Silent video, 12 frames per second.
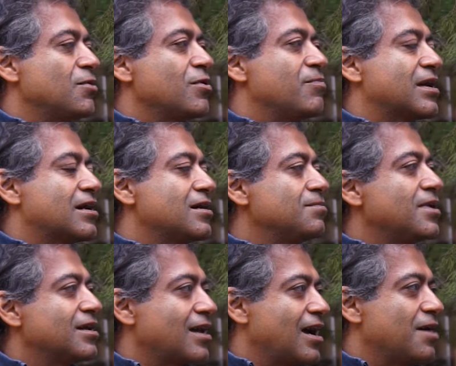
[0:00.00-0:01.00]
But we become
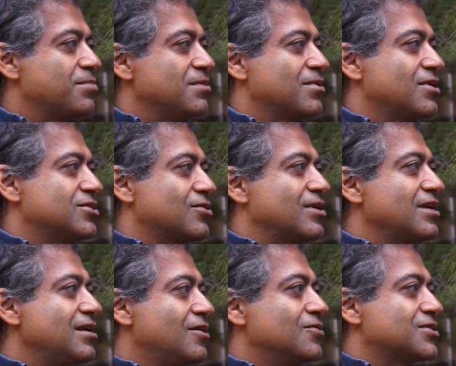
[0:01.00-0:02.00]
unhappy because our
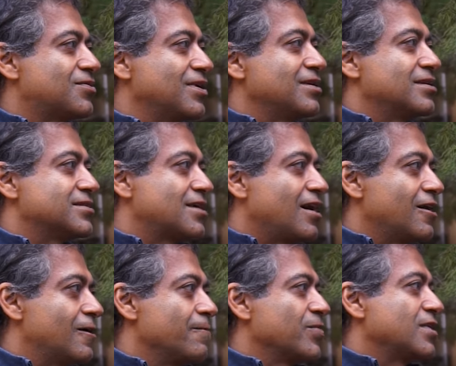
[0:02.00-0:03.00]
egos create
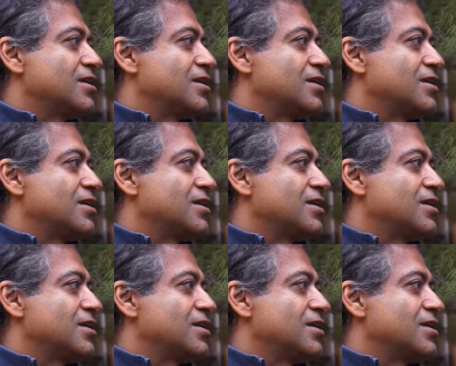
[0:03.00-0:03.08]
desire.